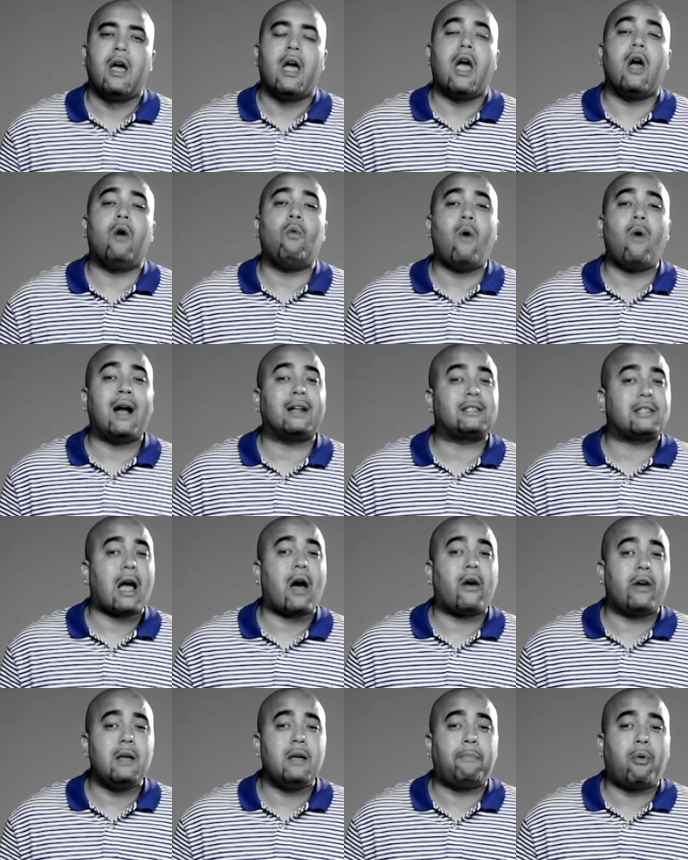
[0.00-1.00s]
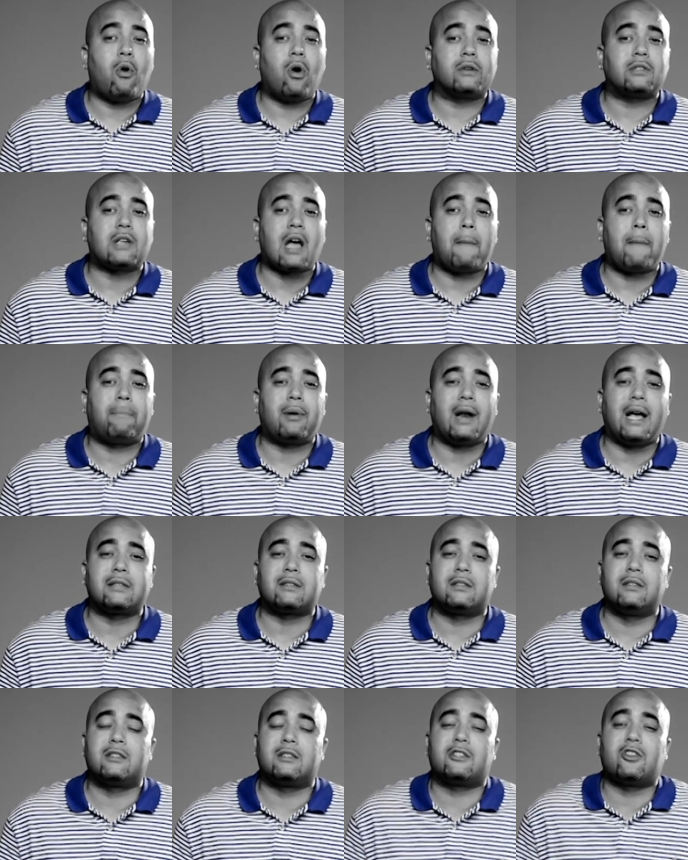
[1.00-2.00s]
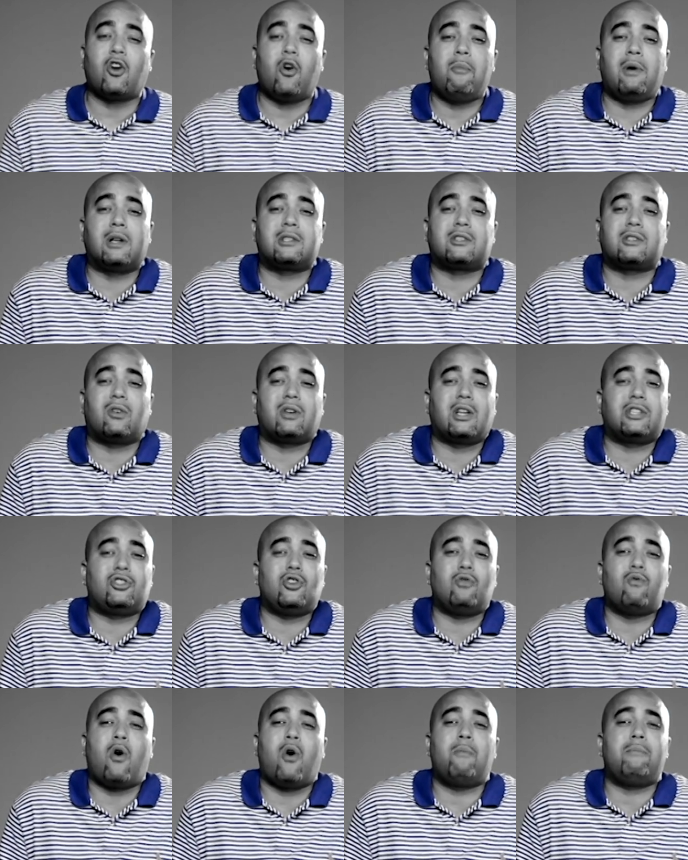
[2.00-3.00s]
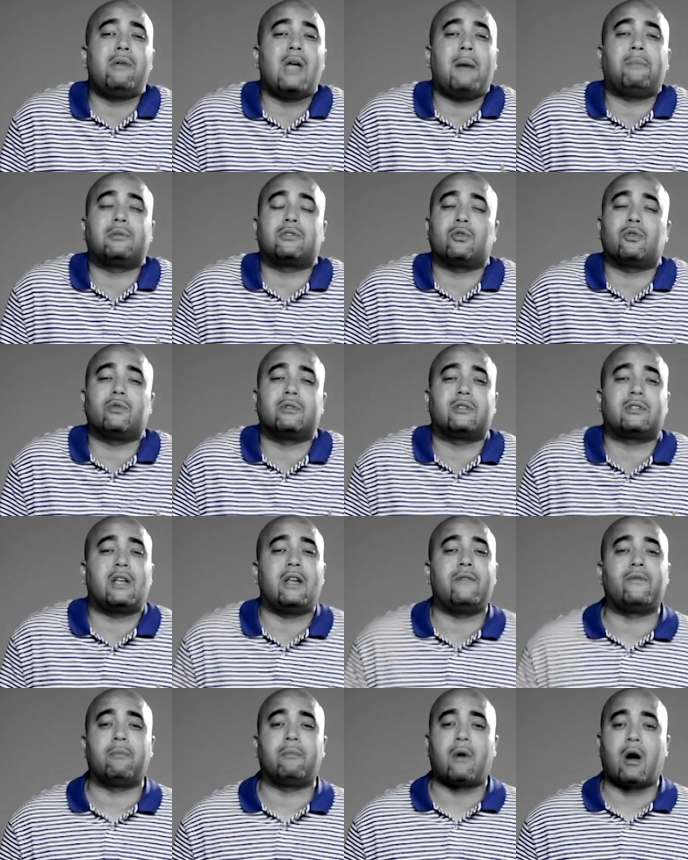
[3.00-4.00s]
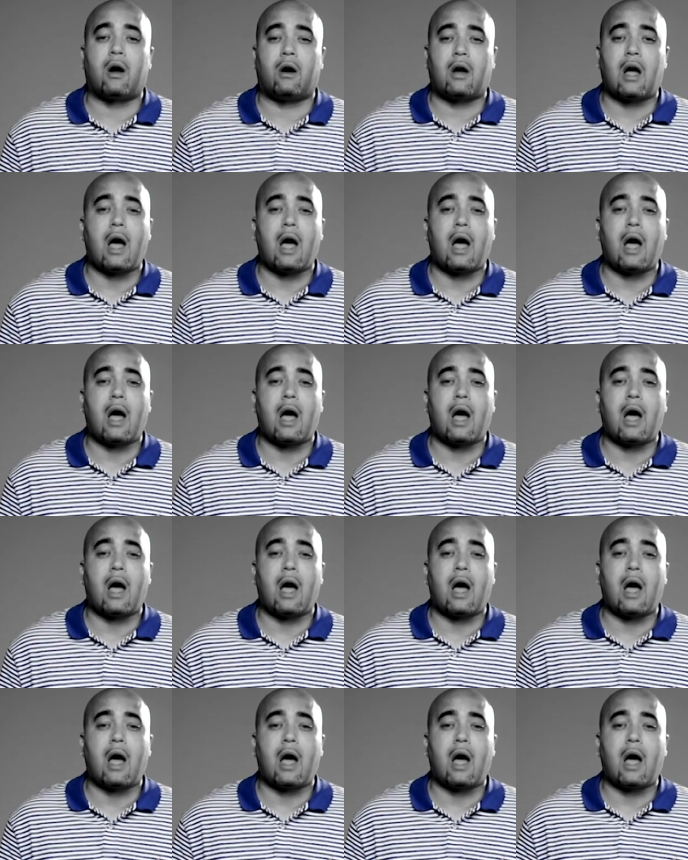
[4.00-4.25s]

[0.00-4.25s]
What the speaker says: and watch how He pours out blessings so much so that you won't be able to receive them all.